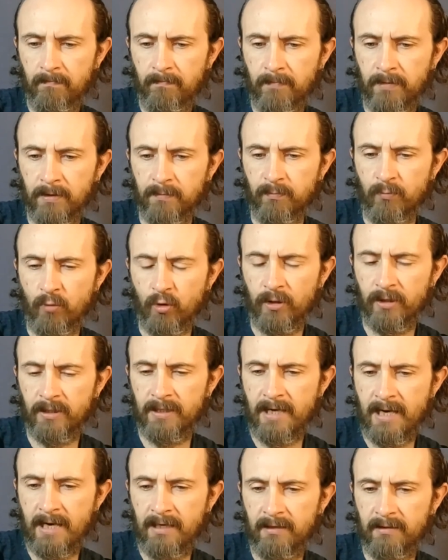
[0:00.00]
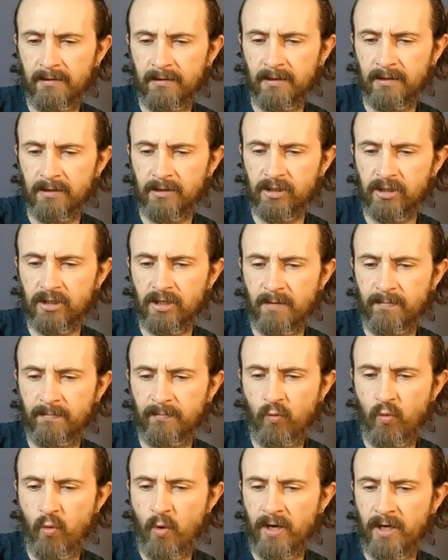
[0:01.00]
But more than anything, stop
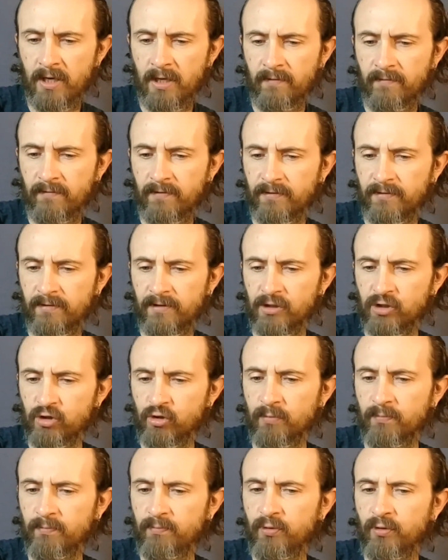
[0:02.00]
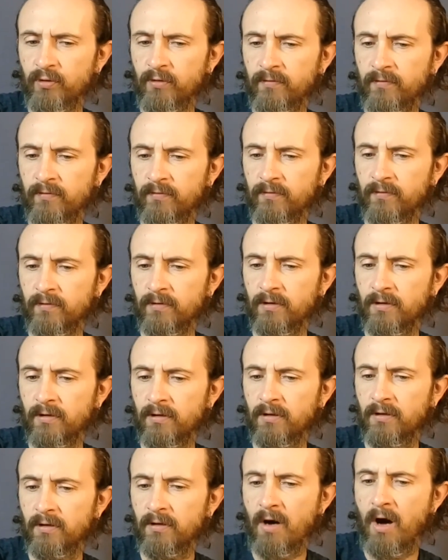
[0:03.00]
waiting for things to improve
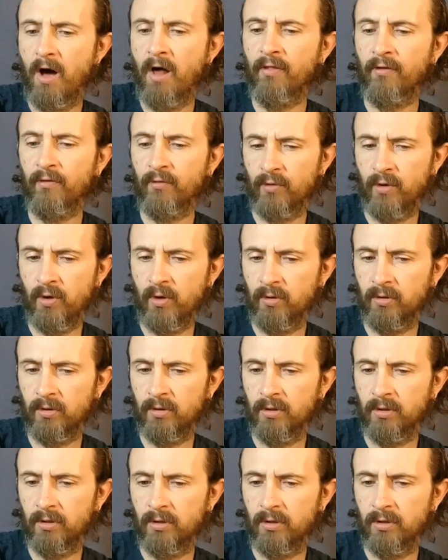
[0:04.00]
on their own.